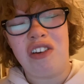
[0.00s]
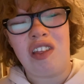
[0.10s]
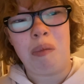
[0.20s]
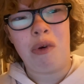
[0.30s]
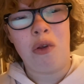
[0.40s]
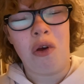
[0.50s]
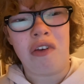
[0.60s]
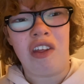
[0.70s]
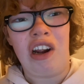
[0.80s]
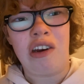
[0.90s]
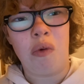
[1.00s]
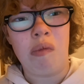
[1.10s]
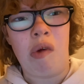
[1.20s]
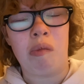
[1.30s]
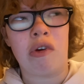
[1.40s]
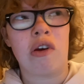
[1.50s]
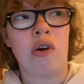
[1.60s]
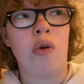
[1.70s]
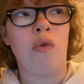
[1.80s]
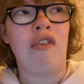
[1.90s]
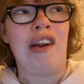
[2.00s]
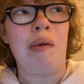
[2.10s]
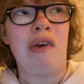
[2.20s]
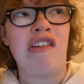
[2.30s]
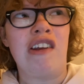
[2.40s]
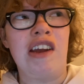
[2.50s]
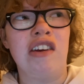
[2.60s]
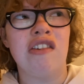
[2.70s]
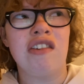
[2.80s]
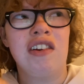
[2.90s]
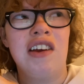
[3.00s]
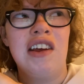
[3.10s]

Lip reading: at the prologue that I don't remember whose name I changed,